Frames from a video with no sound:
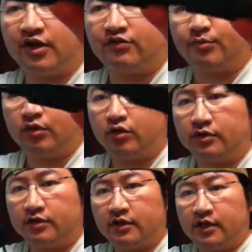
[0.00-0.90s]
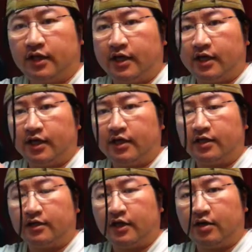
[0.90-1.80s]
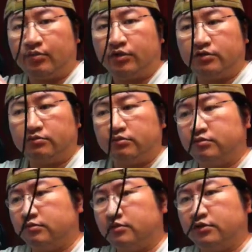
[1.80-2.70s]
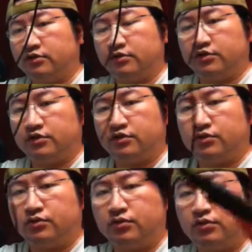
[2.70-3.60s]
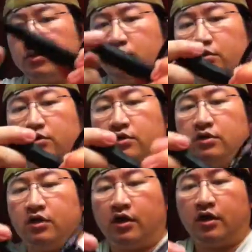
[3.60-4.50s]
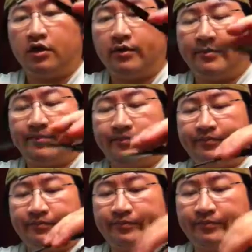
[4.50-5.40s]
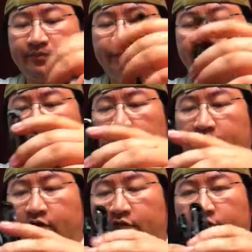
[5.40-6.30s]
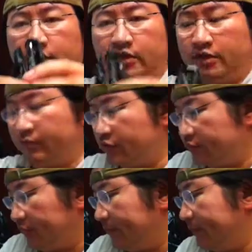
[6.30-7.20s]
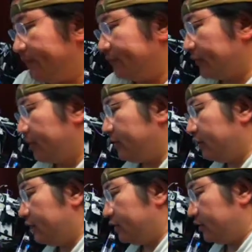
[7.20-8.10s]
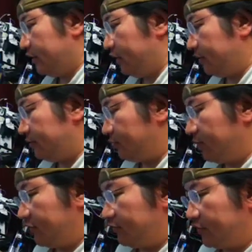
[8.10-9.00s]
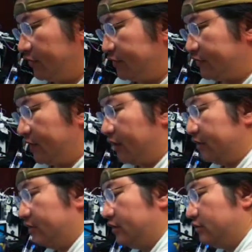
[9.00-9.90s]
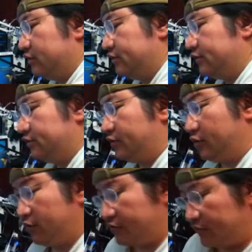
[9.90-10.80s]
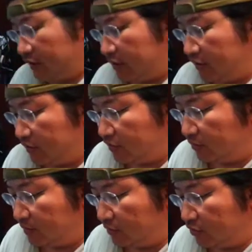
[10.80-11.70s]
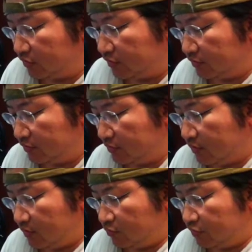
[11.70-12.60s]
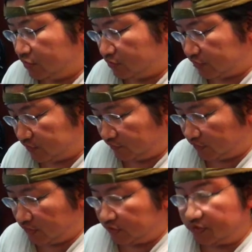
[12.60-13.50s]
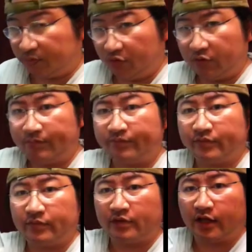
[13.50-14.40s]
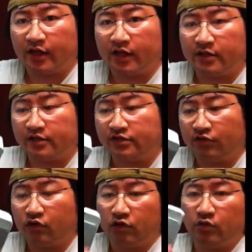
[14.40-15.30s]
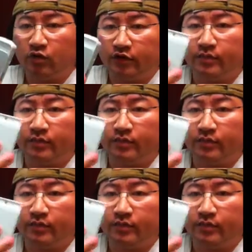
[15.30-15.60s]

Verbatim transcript: driver board and the output to um, the computer. Now my first idea was to use a Cubieboard which was fairly small and it's an all-in-one